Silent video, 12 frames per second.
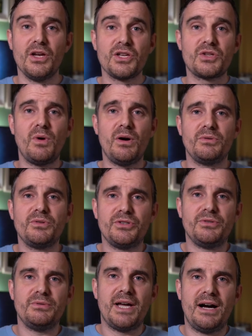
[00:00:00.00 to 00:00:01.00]
So what I'm going
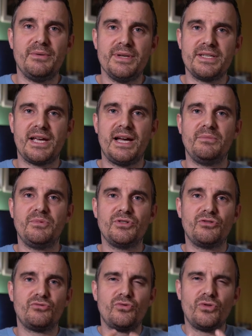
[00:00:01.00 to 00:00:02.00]
to do now is I'm going
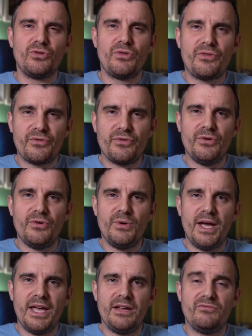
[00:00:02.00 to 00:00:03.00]
to run
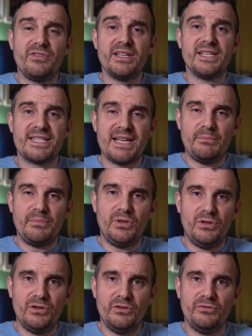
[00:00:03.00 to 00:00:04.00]
through a real
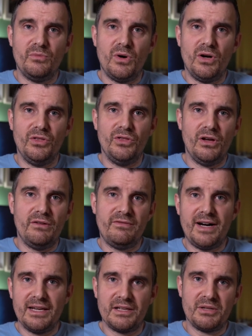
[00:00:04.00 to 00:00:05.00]
example of what
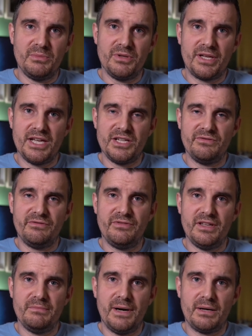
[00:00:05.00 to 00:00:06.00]
nonviolent communication
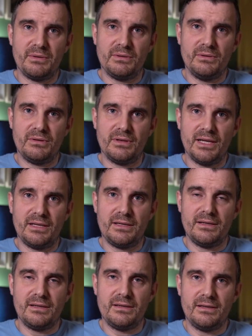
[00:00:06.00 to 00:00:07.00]
feedback would look
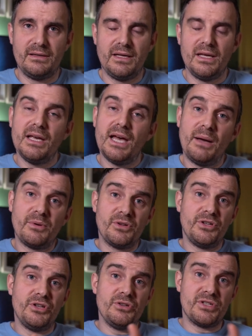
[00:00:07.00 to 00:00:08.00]
like. I'm
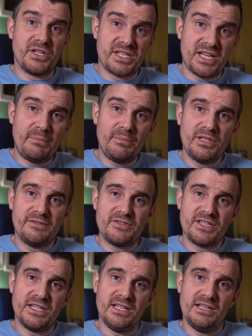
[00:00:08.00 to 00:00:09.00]
going to use an example I've
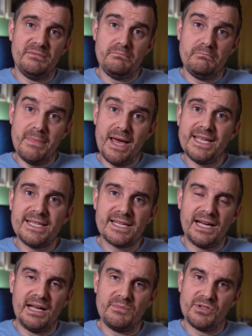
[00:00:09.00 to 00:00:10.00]
seen many
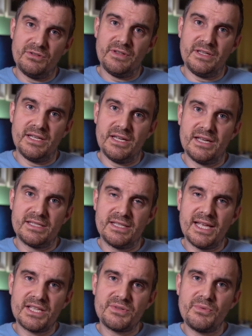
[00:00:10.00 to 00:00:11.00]
times over the years,
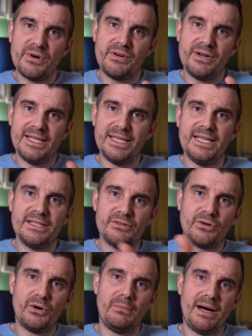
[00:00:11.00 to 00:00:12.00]
and that's where a leader
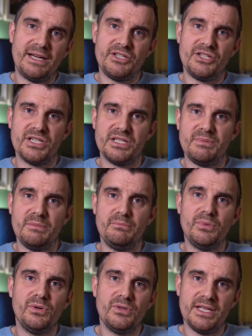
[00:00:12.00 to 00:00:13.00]
or a manager has been
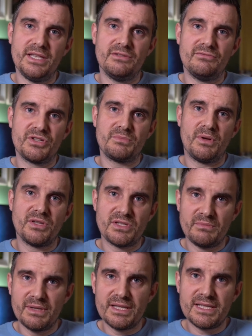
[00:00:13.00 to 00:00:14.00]
put in the
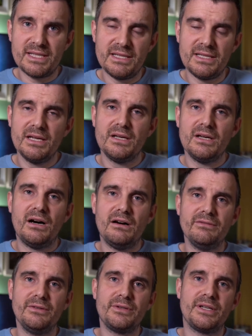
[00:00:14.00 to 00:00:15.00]
responsibility
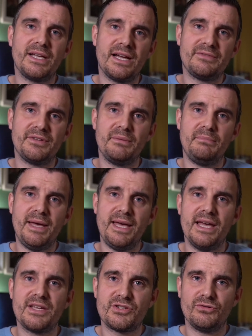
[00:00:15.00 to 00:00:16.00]
of looking after the
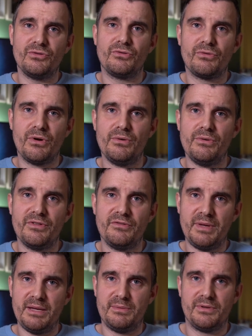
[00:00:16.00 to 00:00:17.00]
personal growth of
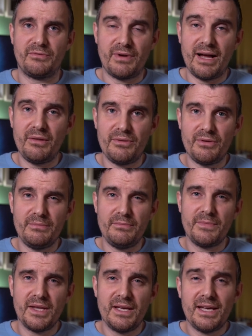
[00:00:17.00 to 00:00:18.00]
people around
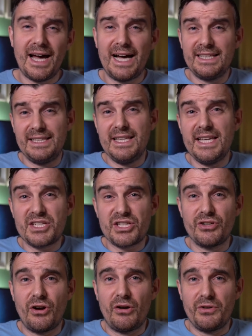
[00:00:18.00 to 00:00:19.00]
them. And in this
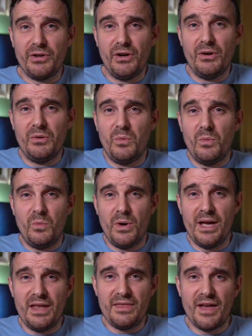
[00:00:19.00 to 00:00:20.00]
scenario,
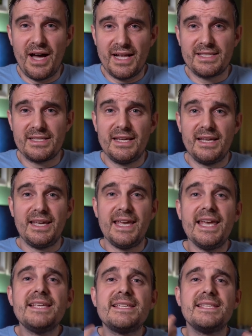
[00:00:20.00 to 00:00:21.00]
where that
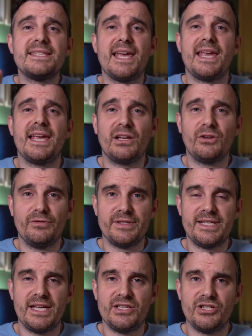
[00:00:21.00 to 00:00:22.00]
isn't taking enough
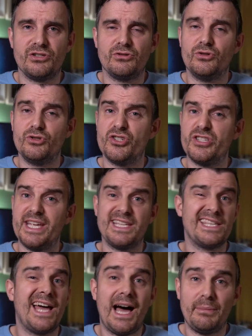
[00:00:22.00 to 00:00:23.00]
attention or just
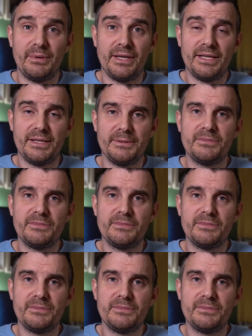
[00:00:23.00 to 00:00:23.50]
isn't happening.